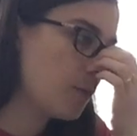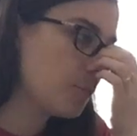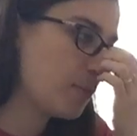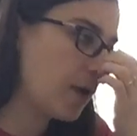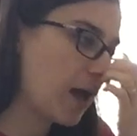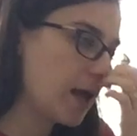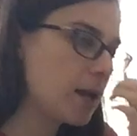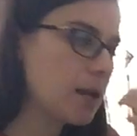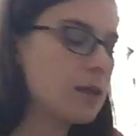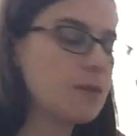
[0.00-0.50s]

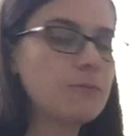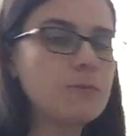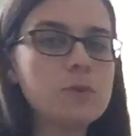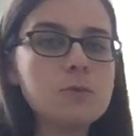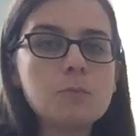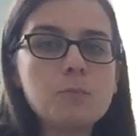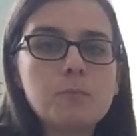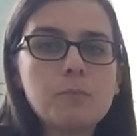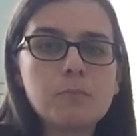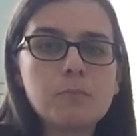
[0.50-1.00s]
But if
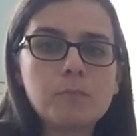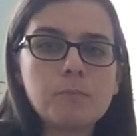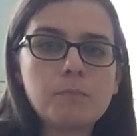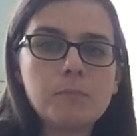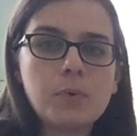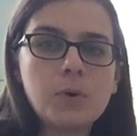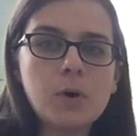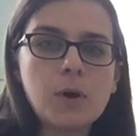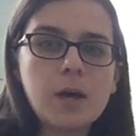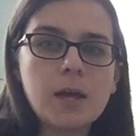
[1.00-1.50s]
you
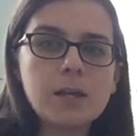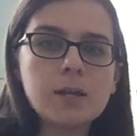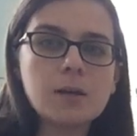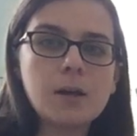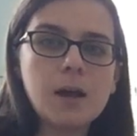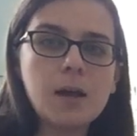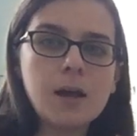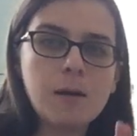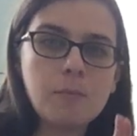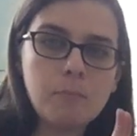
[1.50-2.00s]
put
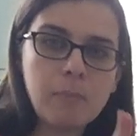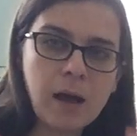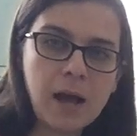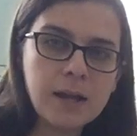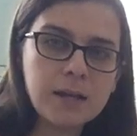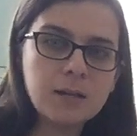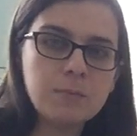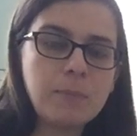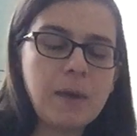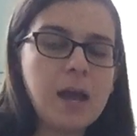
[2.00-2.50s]
a
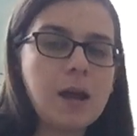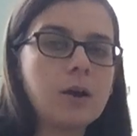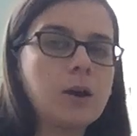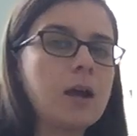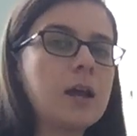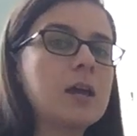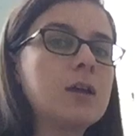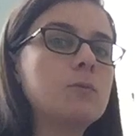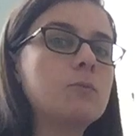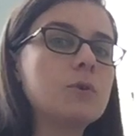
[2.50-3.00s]
bonded pair
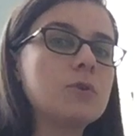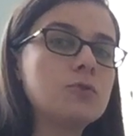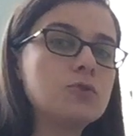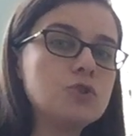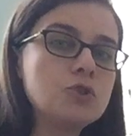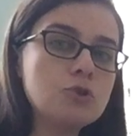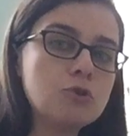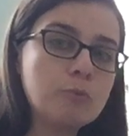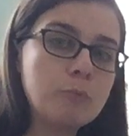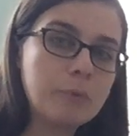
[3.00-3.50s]
in with
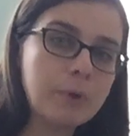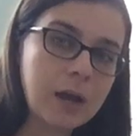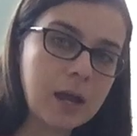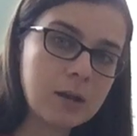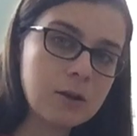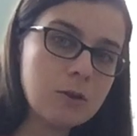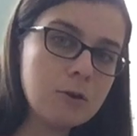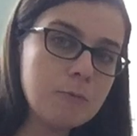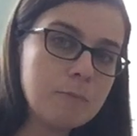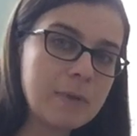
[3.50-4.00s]
2
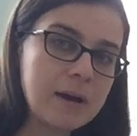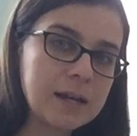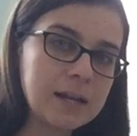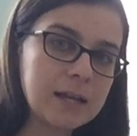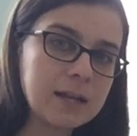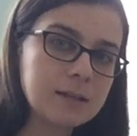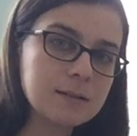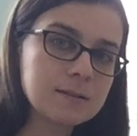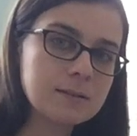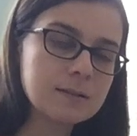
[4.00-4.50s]
brand new
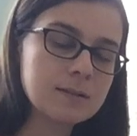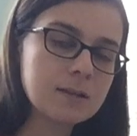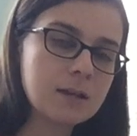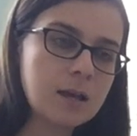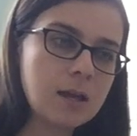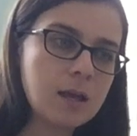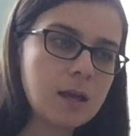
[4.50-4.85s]
bunnies,